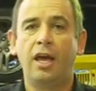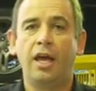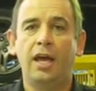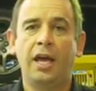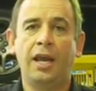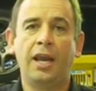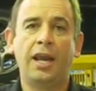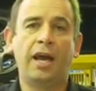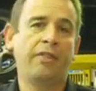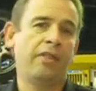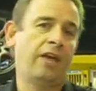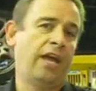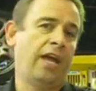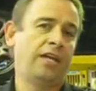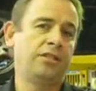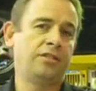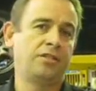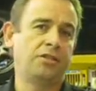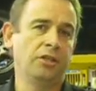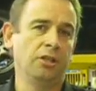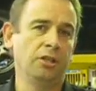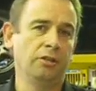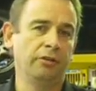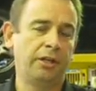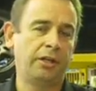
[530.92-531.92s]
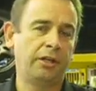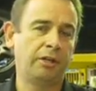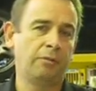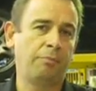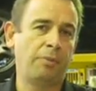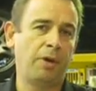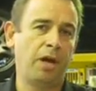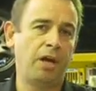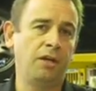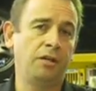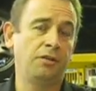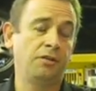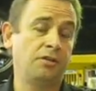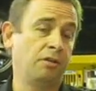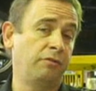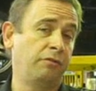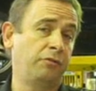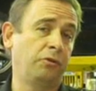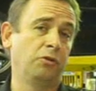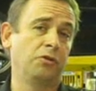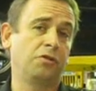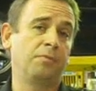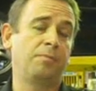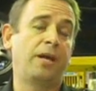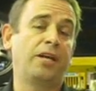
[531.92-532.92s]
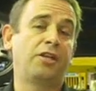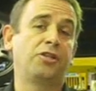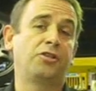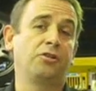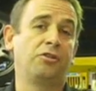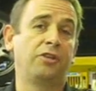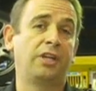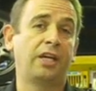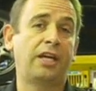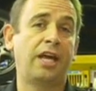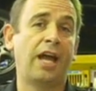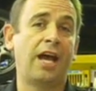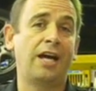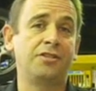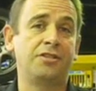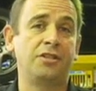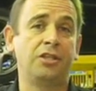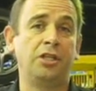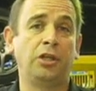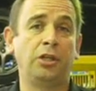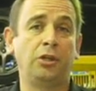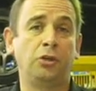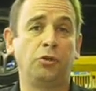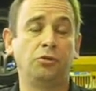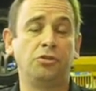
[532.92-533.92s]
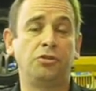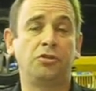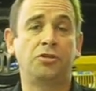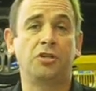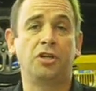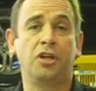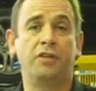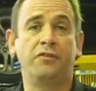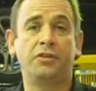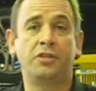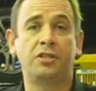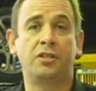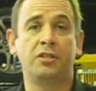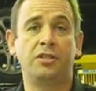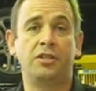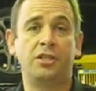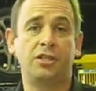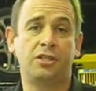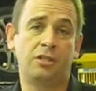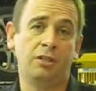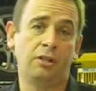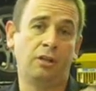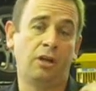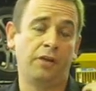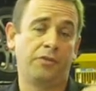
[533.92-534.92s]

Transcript: and other ancillary components, and of course make sure the car's in good service condition.